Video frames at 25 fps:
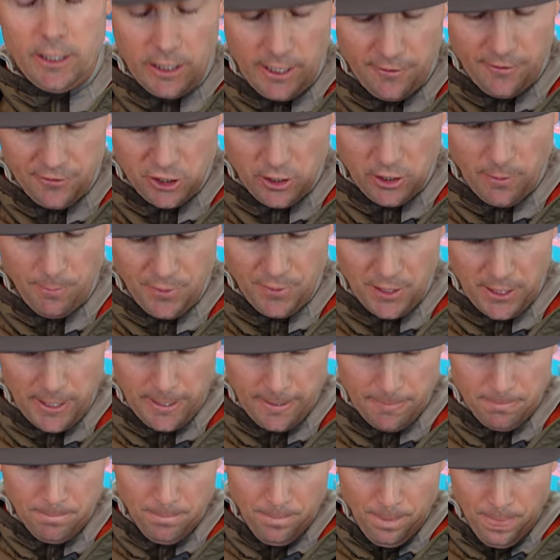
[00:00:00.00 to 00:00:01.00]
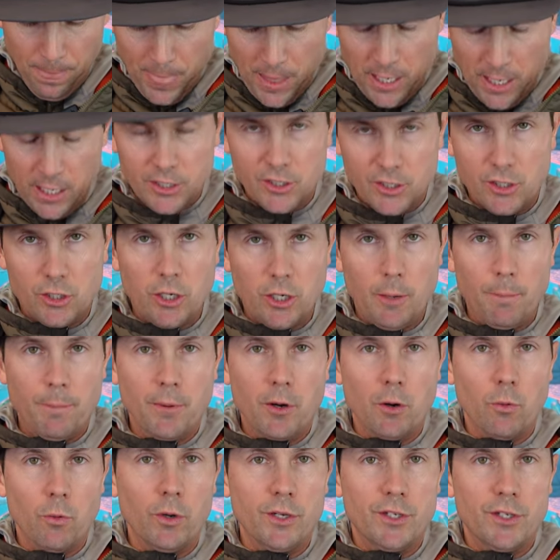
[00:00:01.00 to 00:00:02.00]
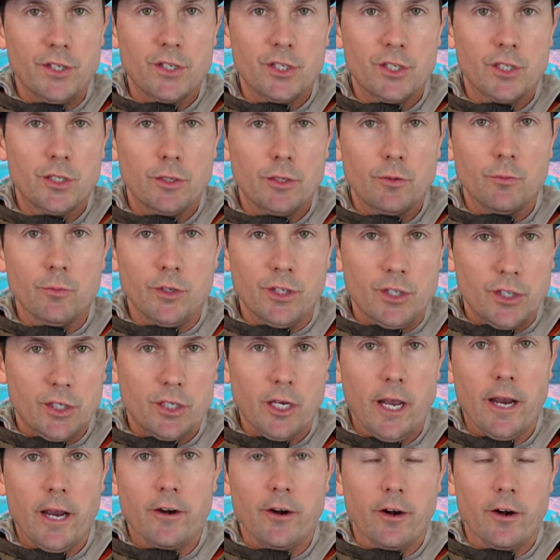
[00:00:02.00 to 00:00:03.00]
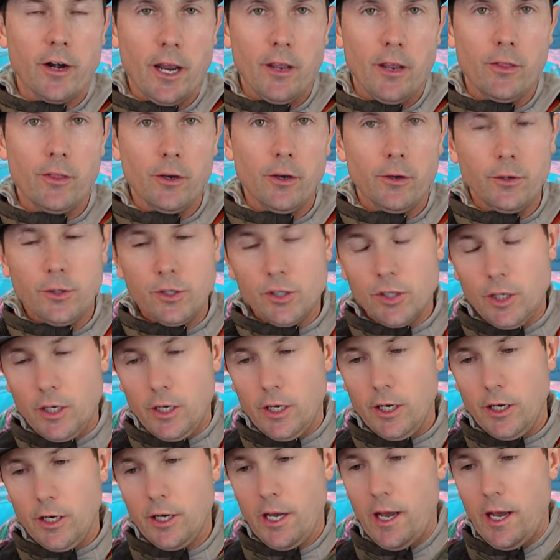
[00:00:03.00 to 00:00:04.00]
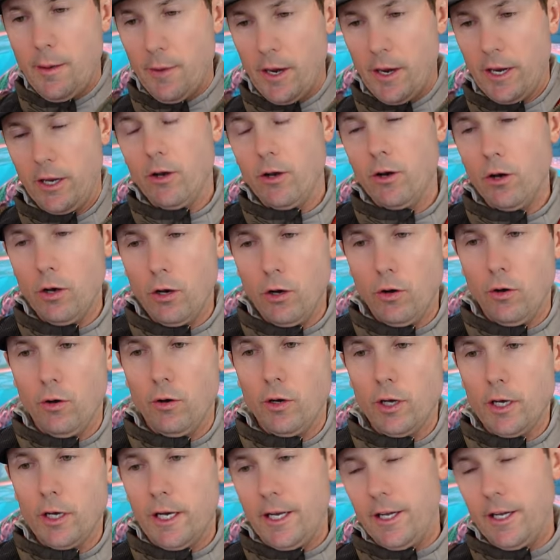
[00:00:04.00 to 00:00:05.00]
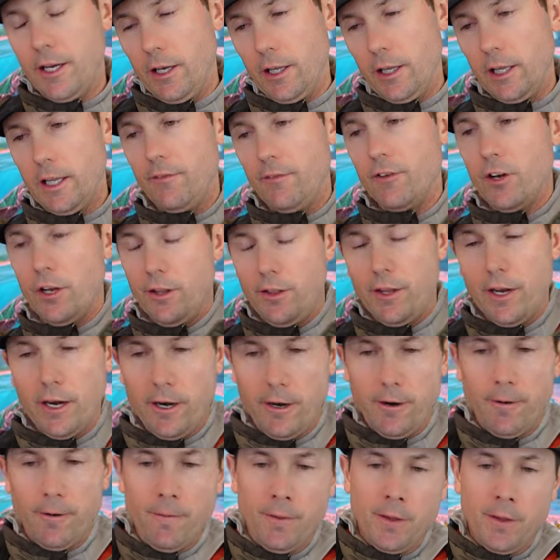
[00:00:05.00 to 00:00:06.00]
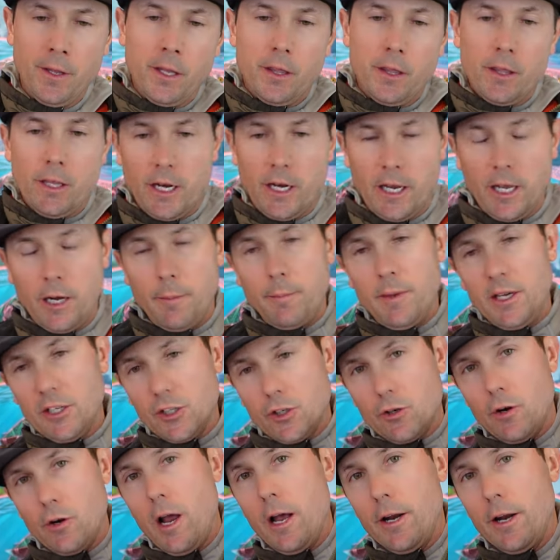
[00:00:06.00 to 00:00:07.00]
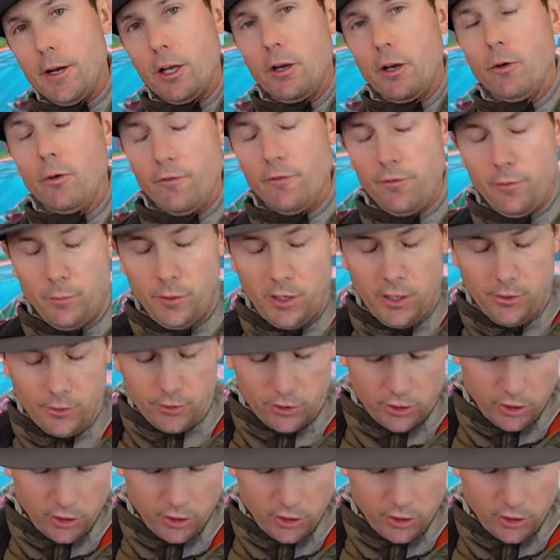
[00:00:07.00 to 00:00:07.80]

left something in, a zipper would segregate those, and I might go, oh, I didn't leave it in there. Then I gotta mess around and go in from the other